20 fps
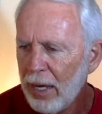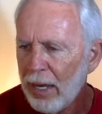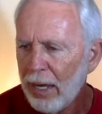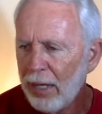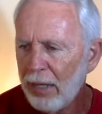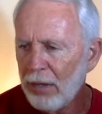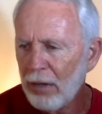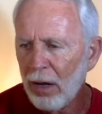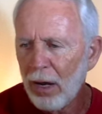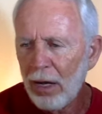
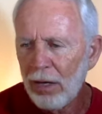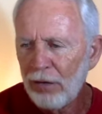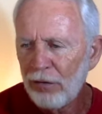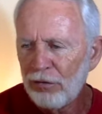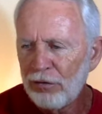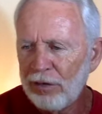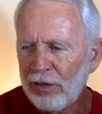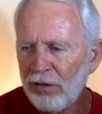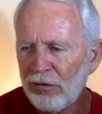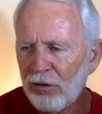and
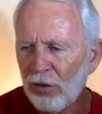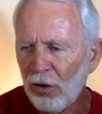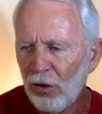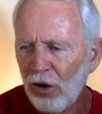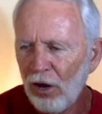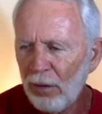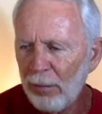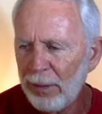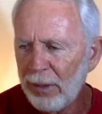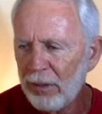honestly to
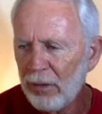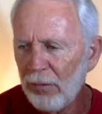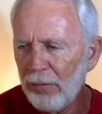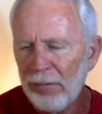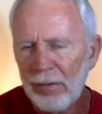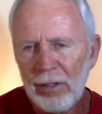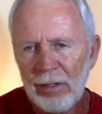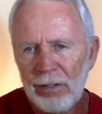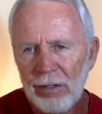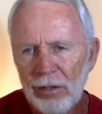all men on
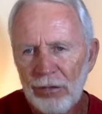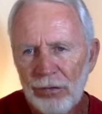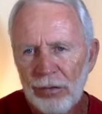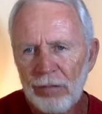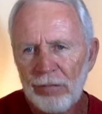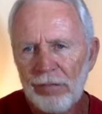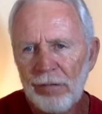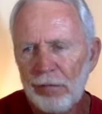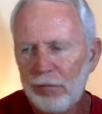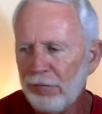the condition
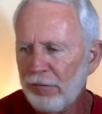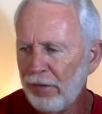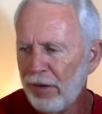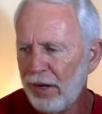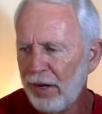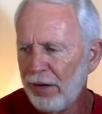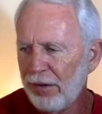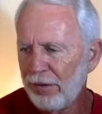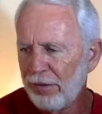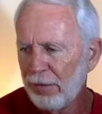of their
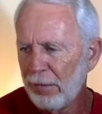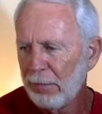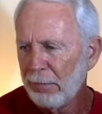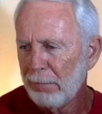faith.